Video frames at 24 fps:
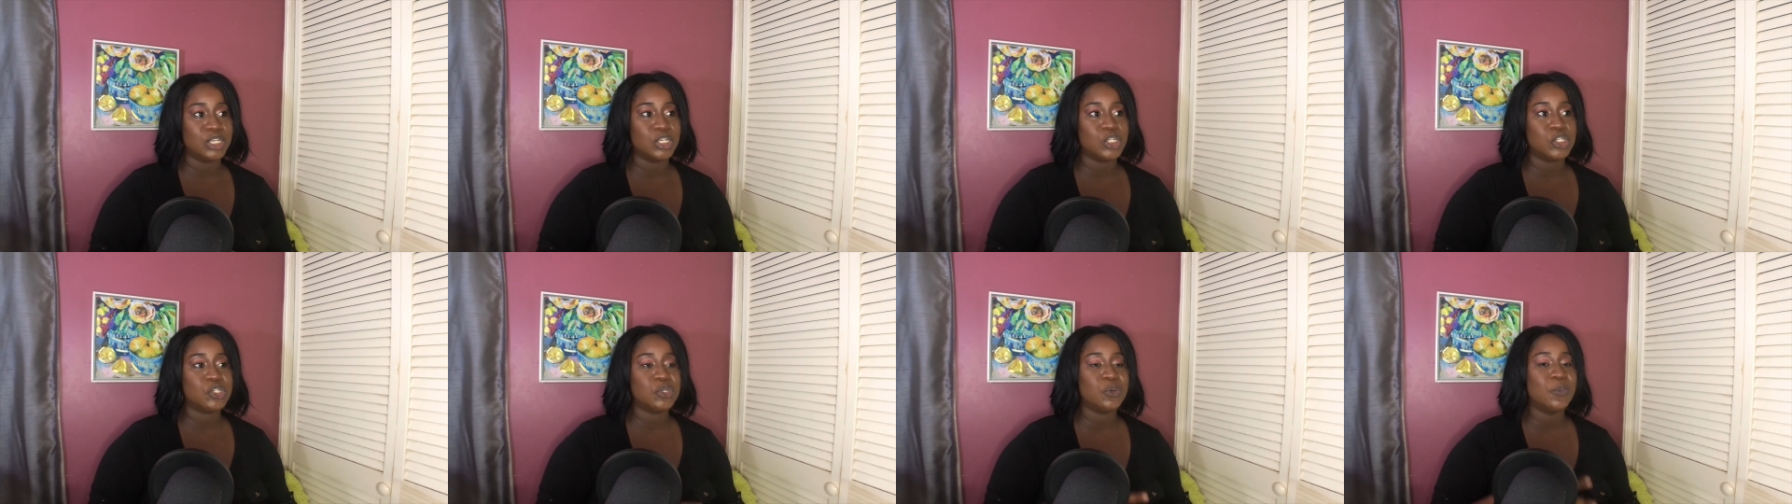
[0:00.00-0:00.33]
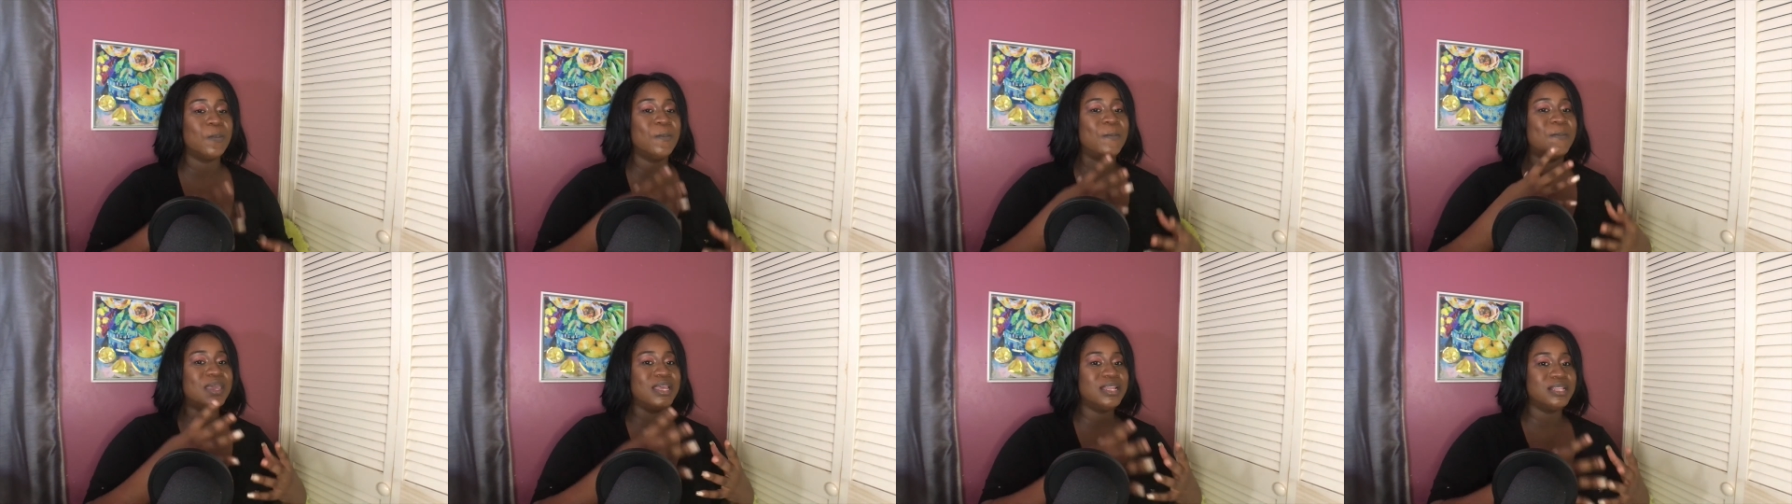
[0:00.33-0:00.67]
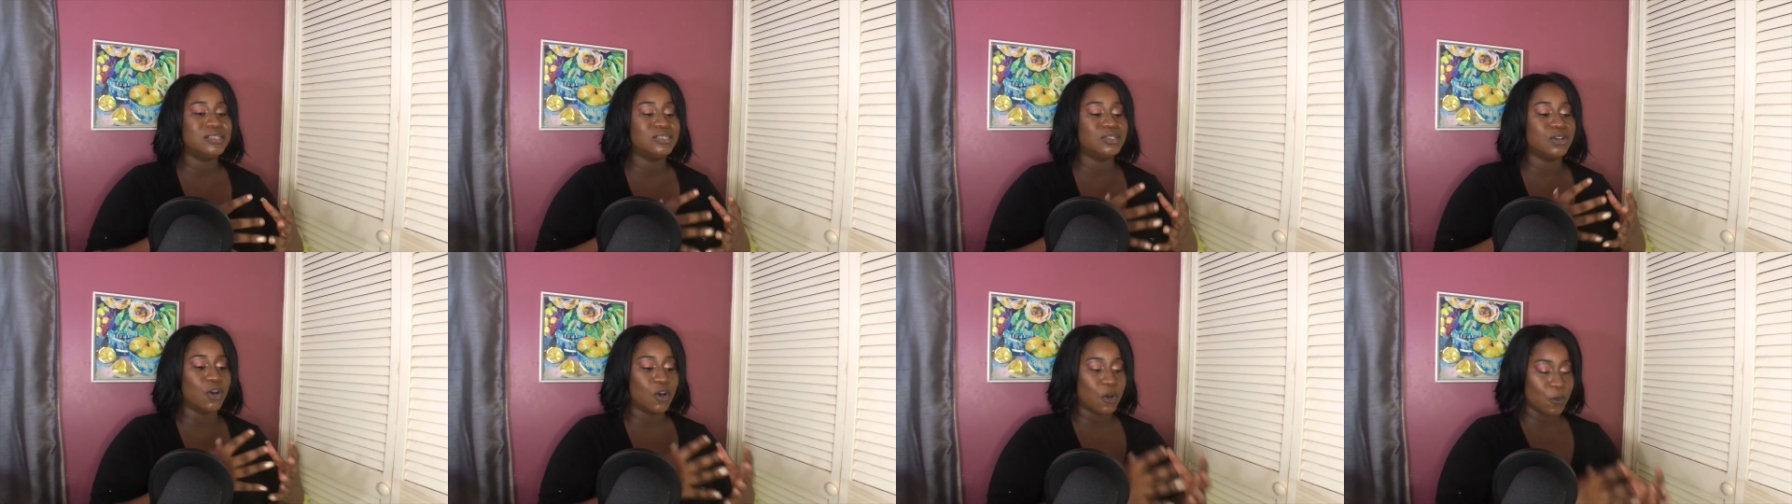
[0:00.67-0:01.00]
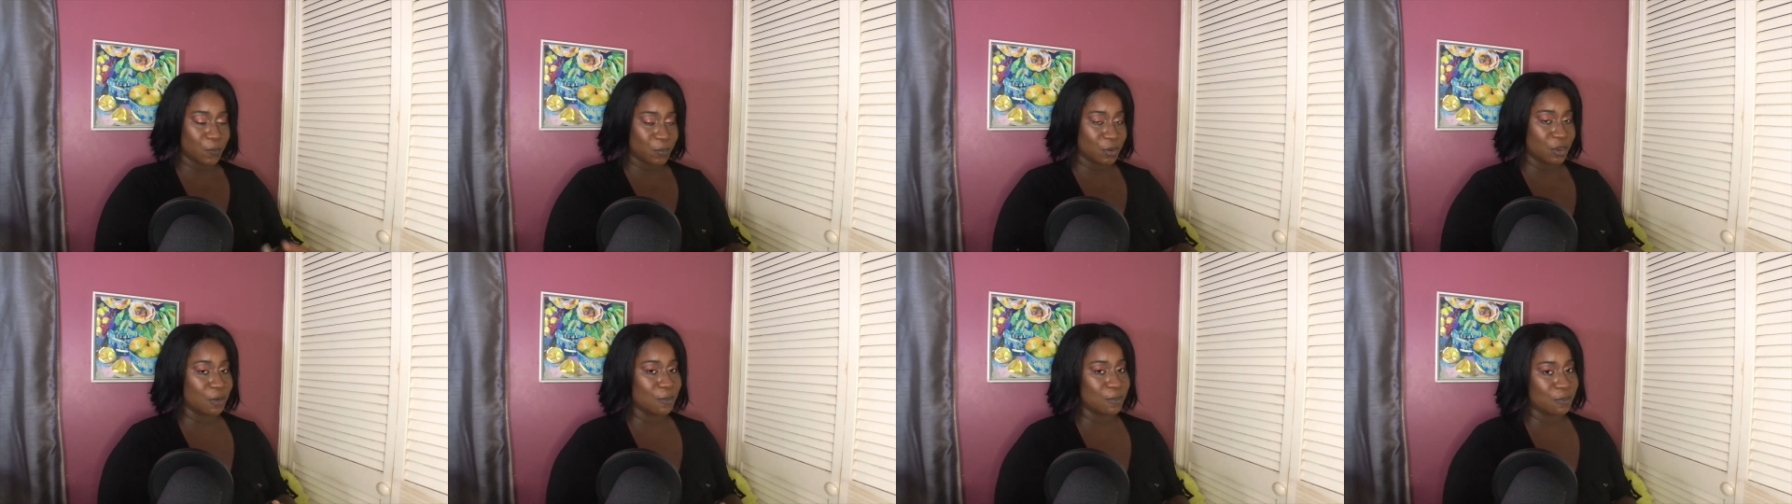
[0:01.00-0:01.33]
to build up
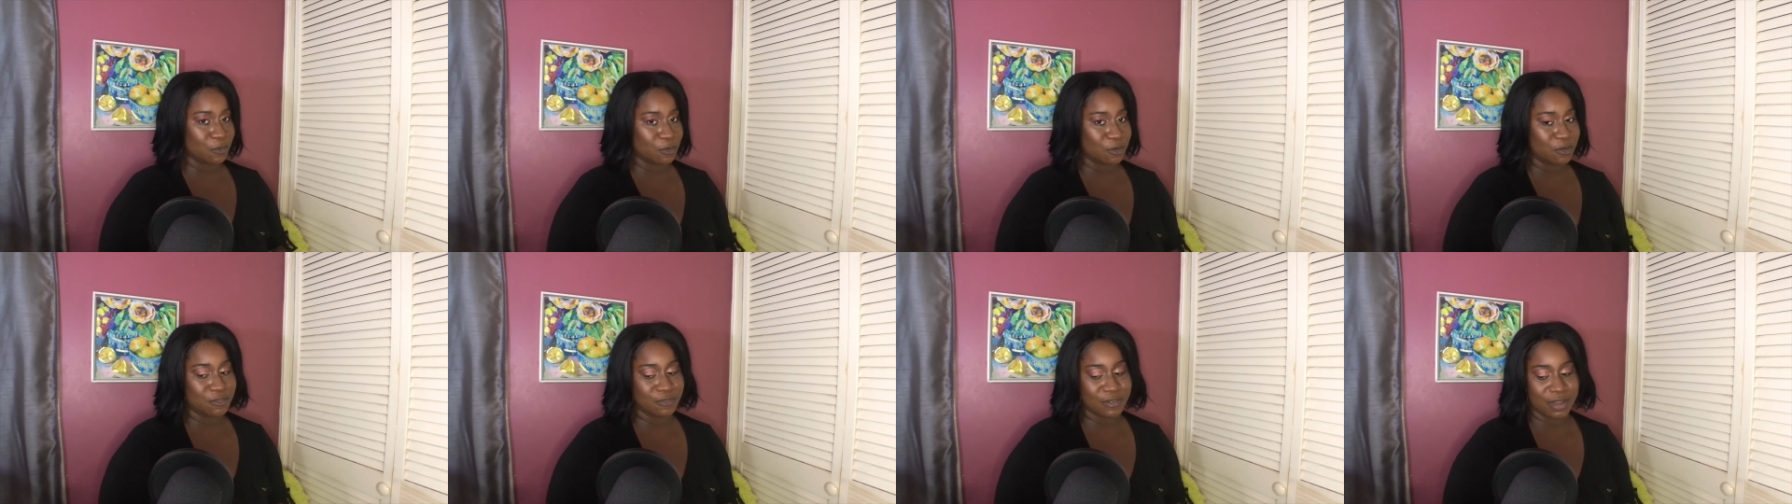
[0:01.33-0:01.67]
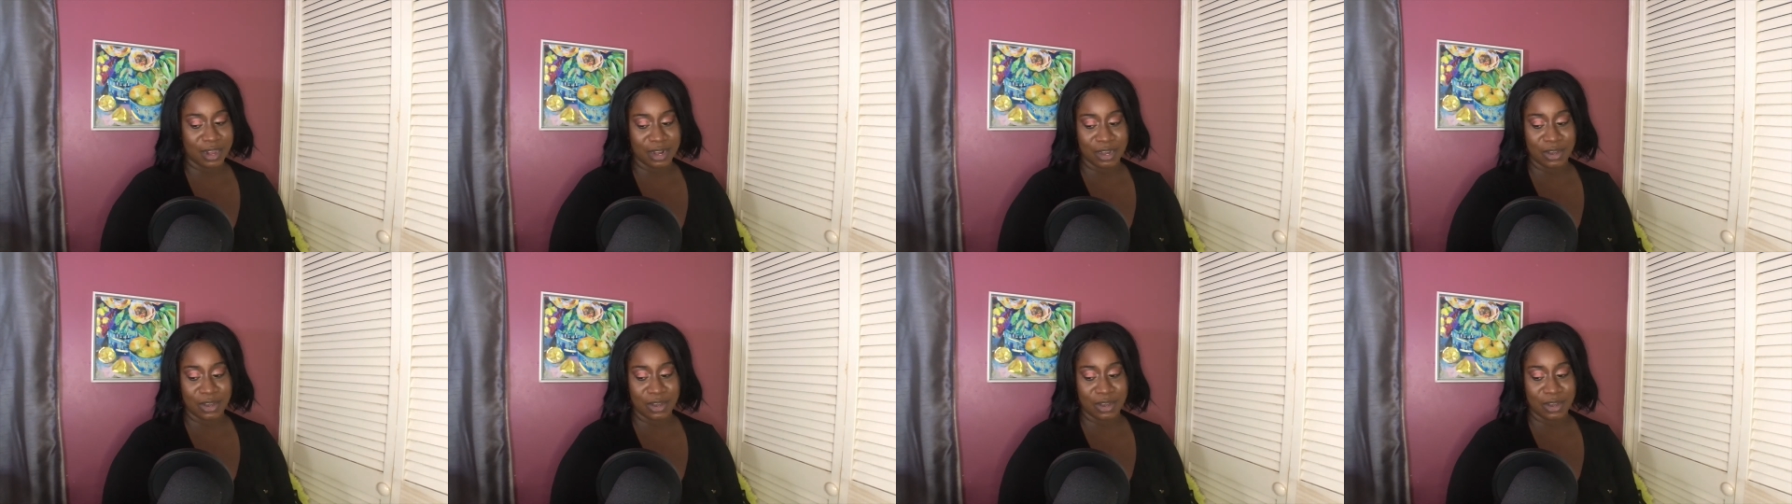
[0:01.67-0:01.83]
your profile.